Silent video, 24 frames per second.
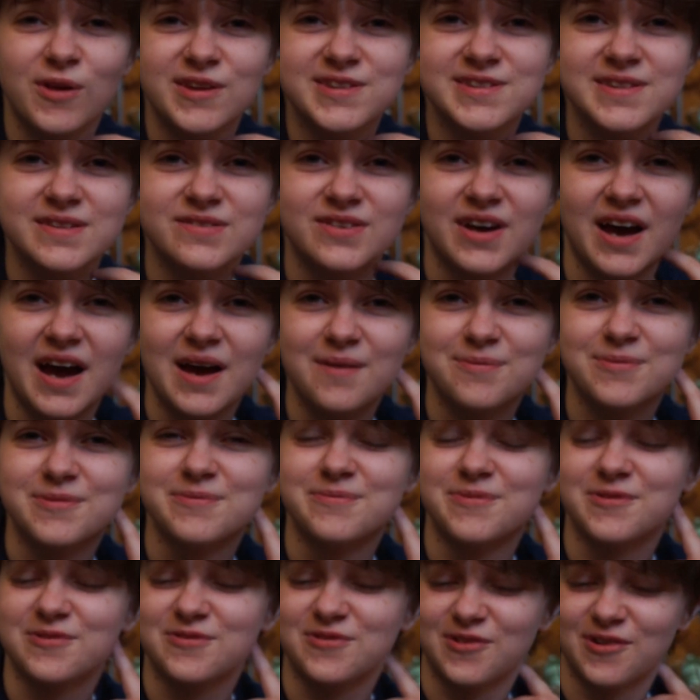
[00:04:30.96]
that's never
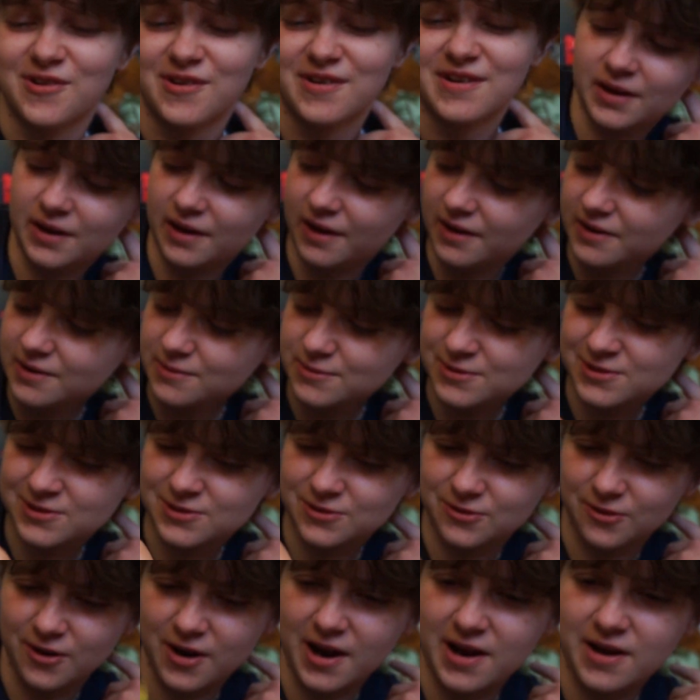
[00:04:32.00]
happened before." And it was
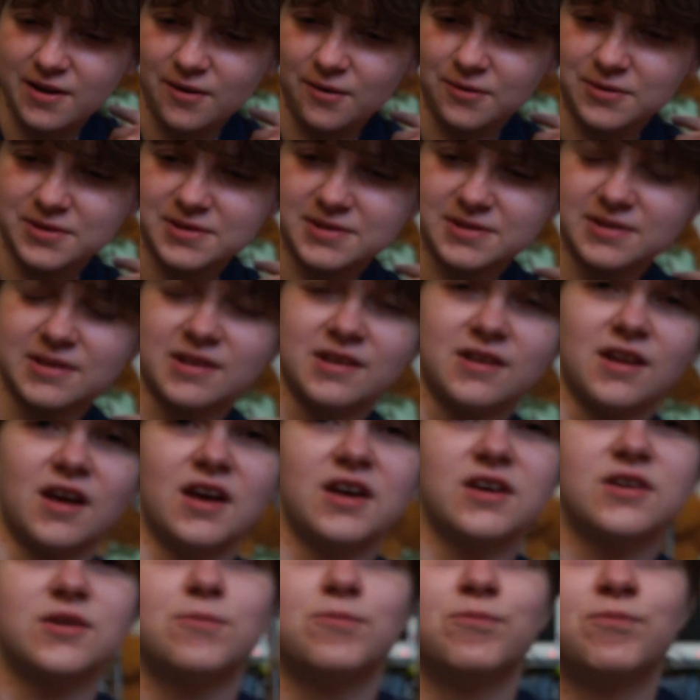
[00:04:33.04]
great, honestly.
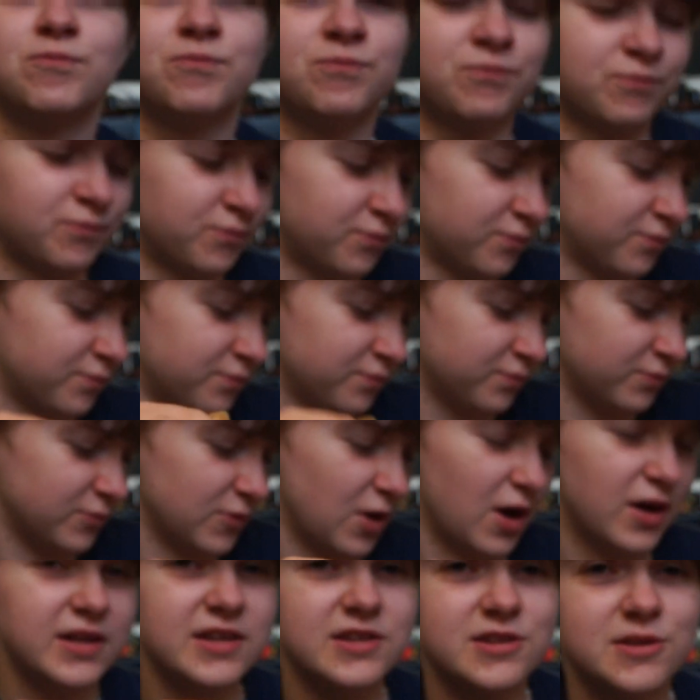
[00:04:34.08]
Like,
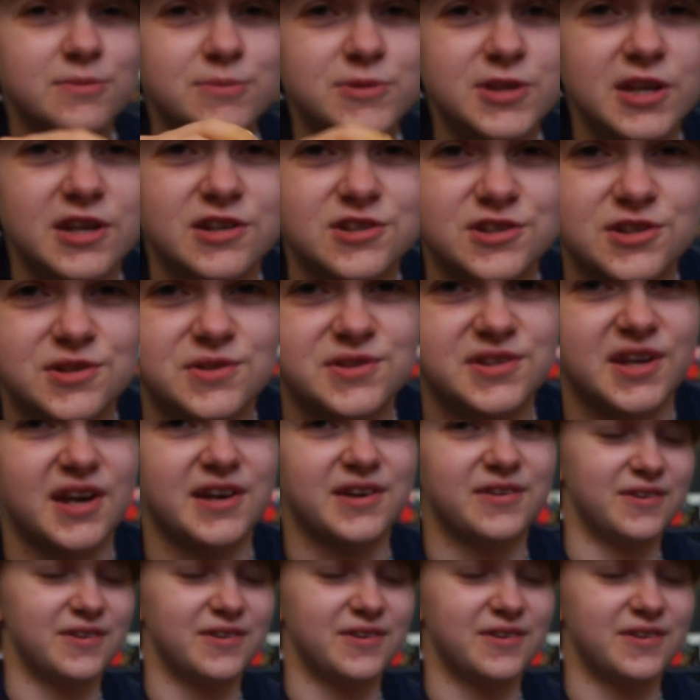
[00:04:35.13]
I need some tissues. Hang